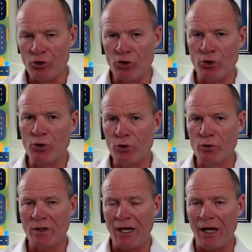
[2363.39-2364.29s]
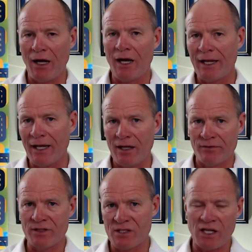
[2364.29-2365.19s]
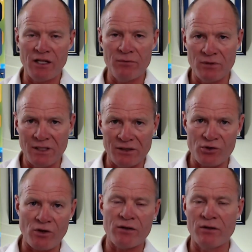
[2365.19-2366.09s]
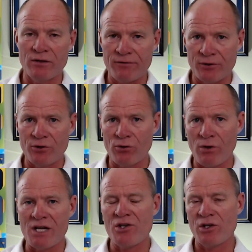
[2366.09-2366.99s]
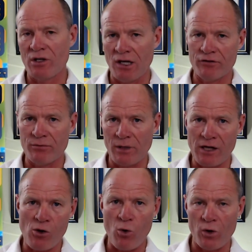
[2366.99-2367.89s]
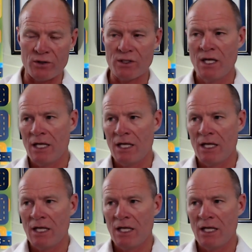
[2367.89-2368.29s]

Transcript: do I have the same instructor for the duration of my course?